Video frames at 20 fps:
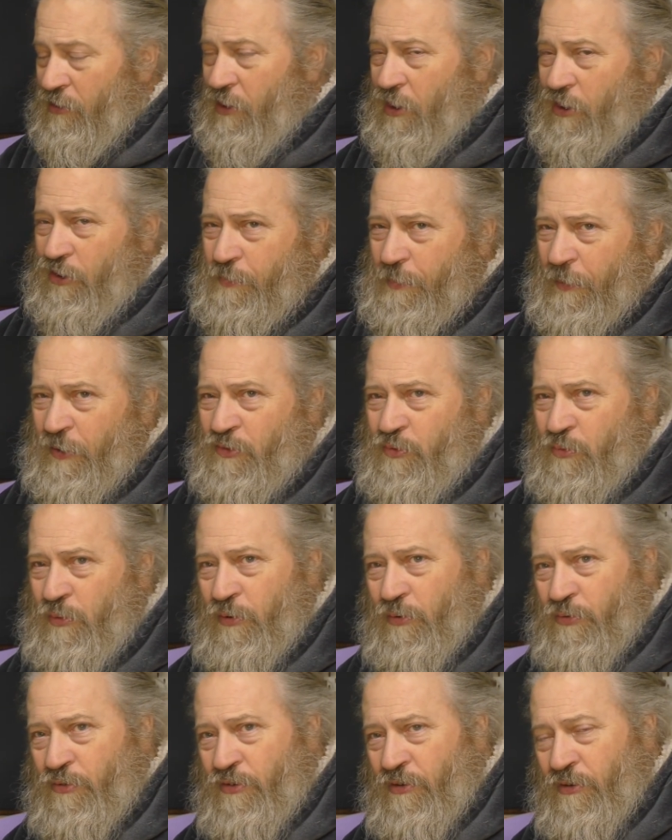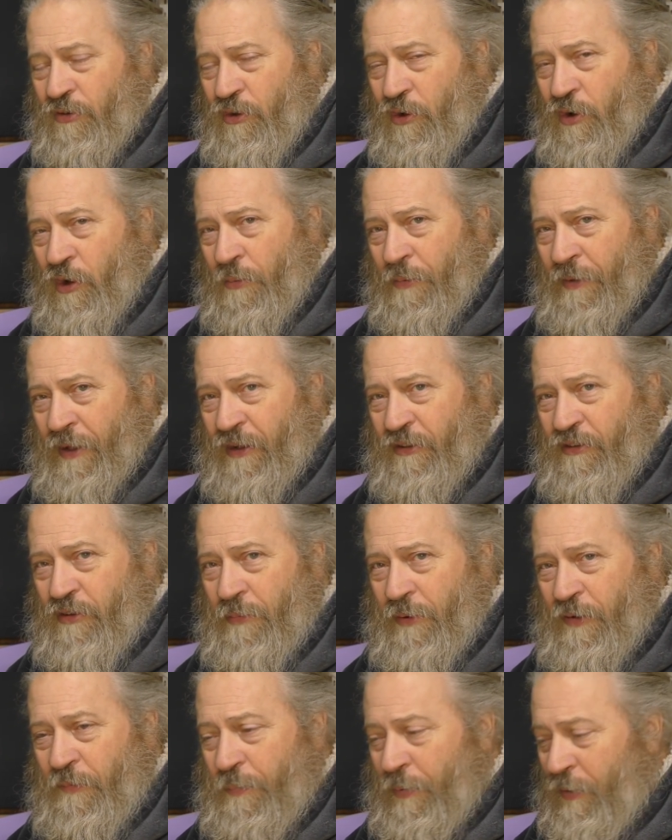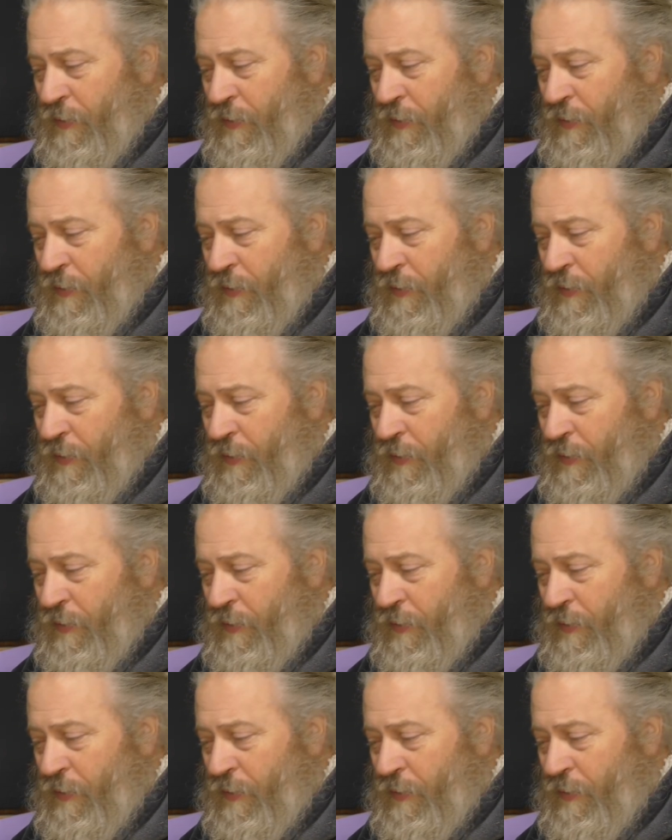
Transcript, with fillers: I suppose squirrels could have got in without too much